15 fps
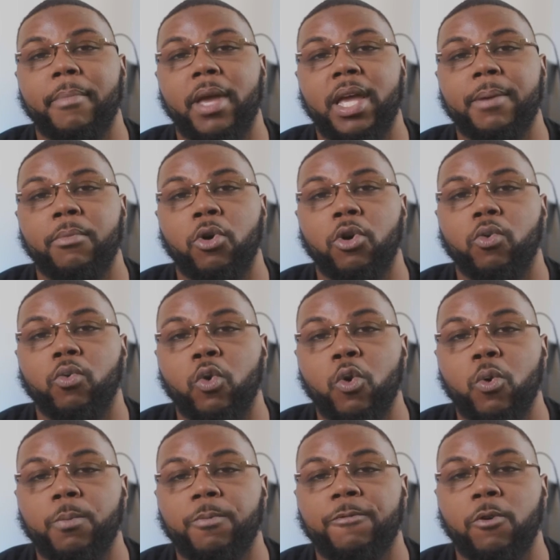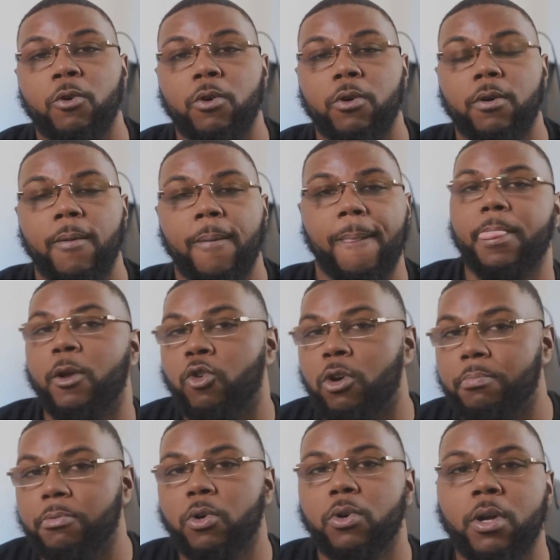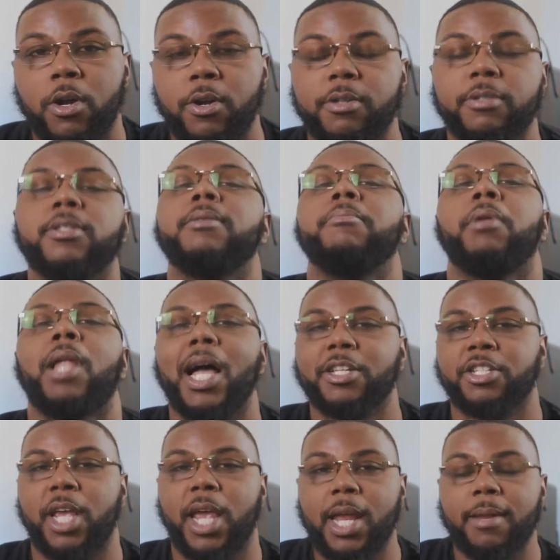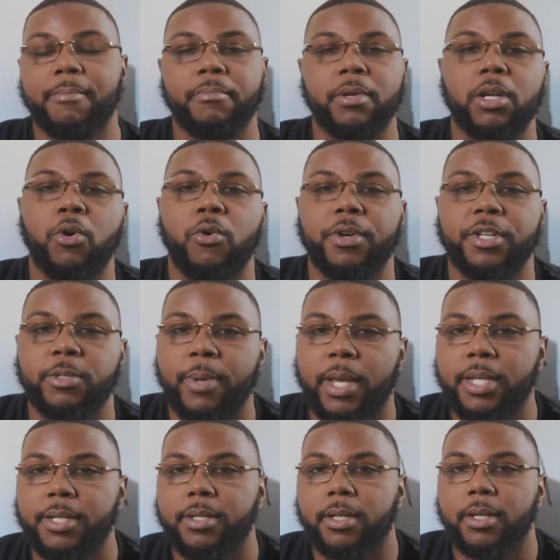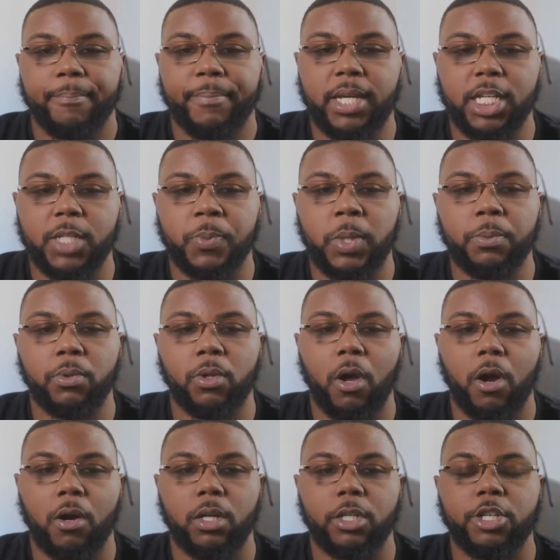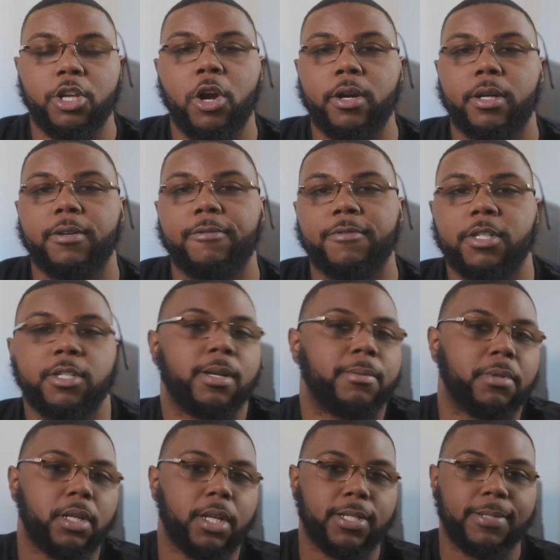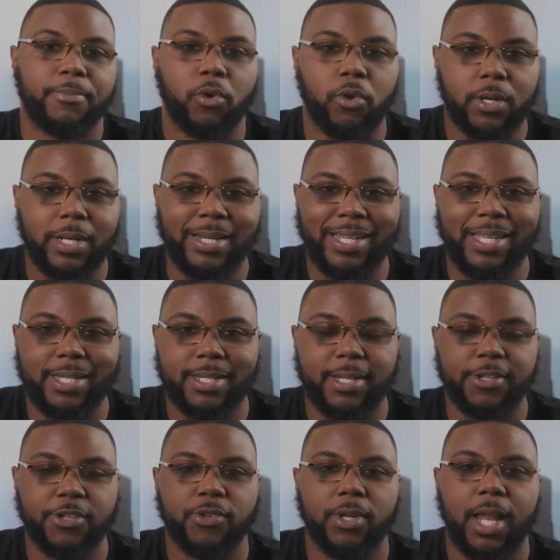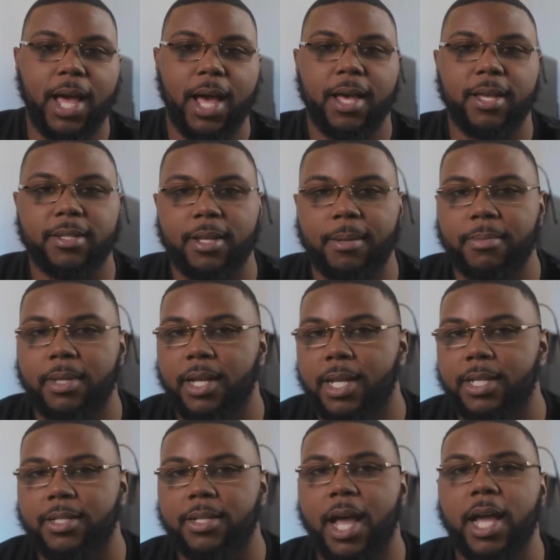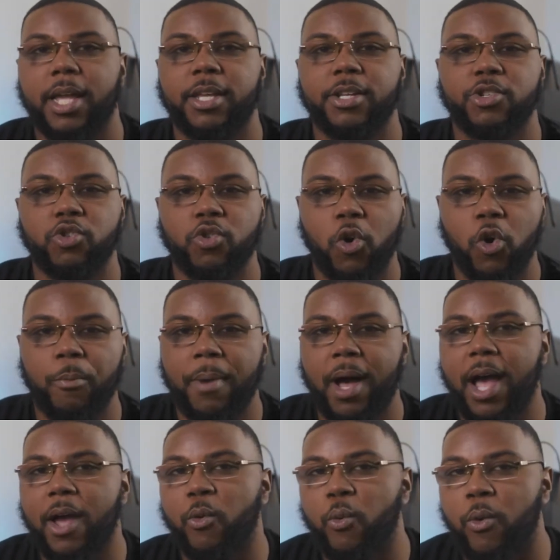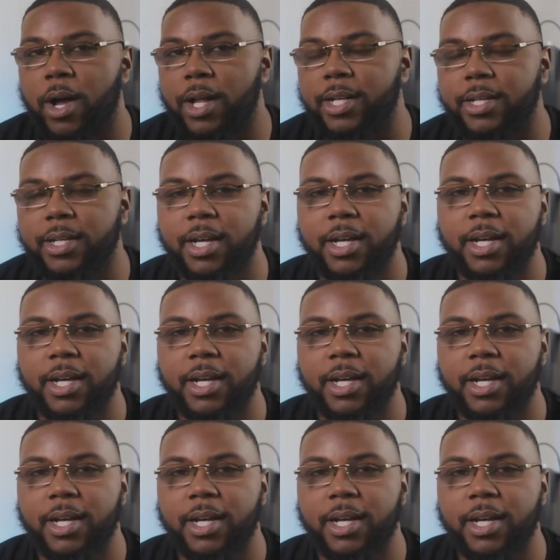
made more room for the cryptocurrency, blockchain, and Bitcoin space, because people are yearning for something that's more decentralized, something that's not controlled by one